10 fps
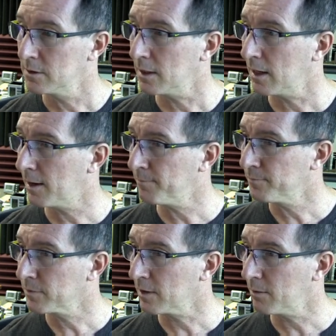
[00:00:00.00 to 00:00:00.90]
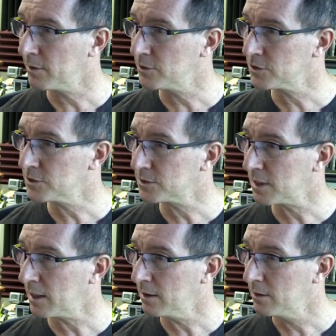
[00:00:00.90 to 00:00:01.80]
Let me just
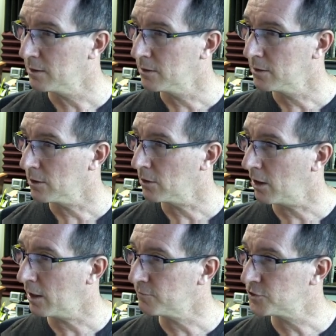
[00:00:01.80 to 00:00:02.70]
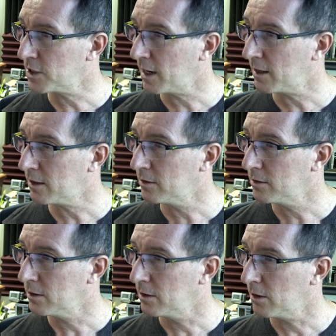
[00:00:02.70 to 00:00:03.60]
live chat.
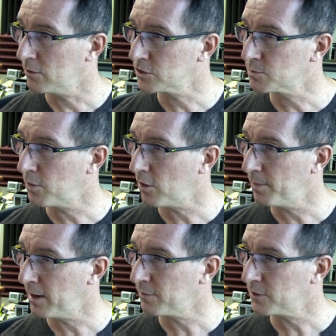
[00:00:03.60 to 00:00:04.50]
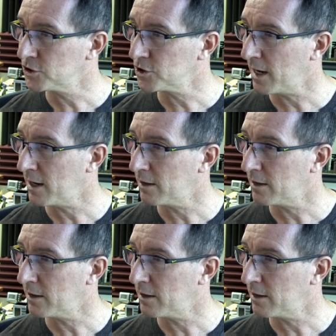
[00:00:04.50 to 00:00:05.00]
I'll just pop out the chat.